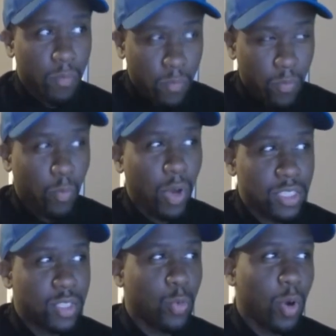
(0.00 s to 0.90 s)
Once
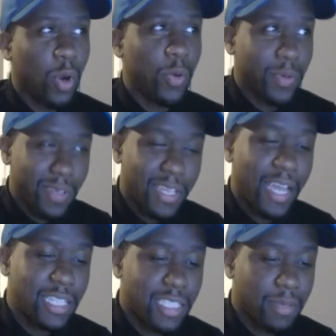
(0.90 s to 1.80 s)
the world
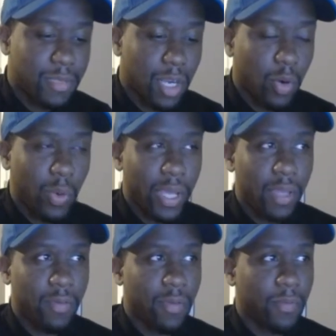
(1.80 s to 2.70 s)
catch up to her wave.
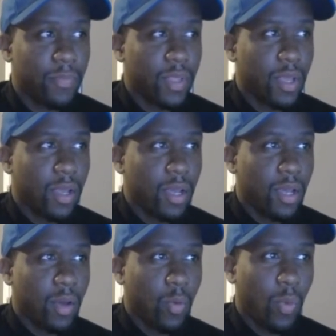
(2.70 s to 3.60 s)

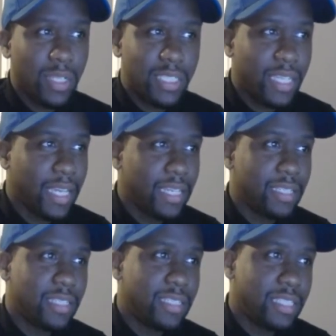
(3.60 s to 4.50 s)
Once
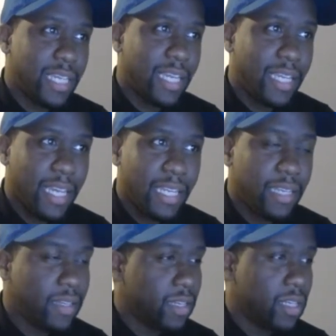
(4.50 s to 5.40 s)
again, Jay
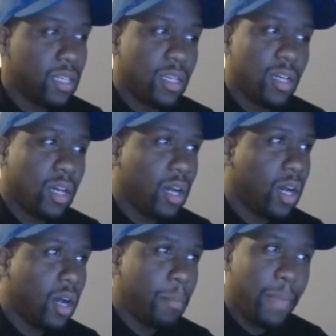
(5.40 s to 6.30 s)
Giddy.
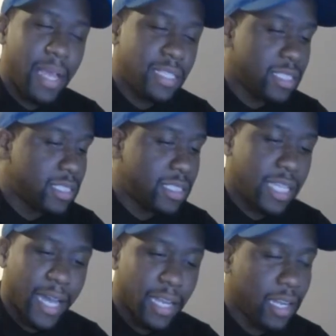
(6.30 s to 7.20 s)
Amazing,
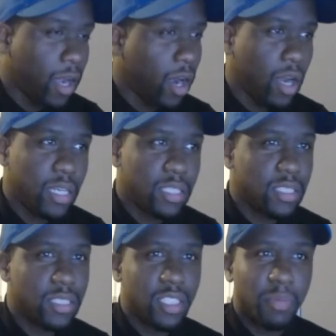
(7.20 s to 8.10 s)
talented artist.
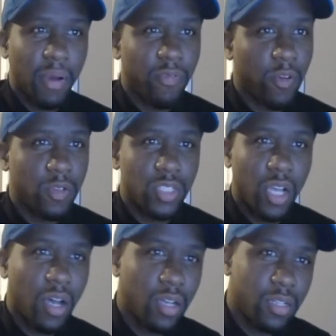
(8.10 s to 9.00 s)
This is my first
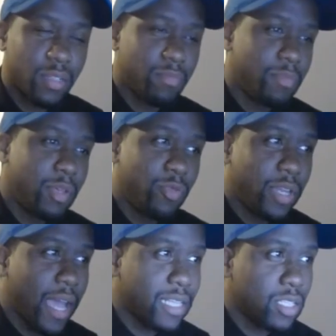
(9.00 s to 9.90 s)
song, me
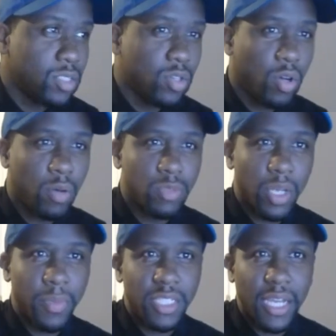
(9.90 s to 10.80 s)
reacting to him. So I'm
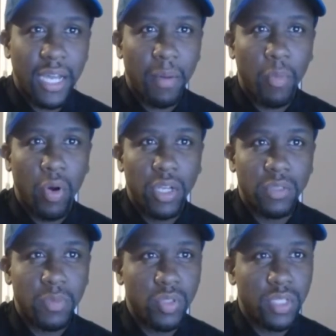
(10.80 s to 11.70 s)
going to check out more of his
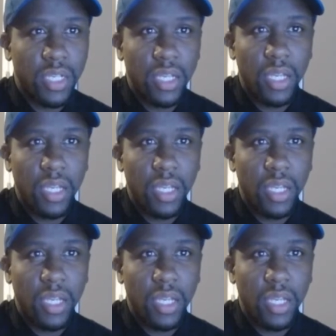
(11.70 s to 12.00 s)
music.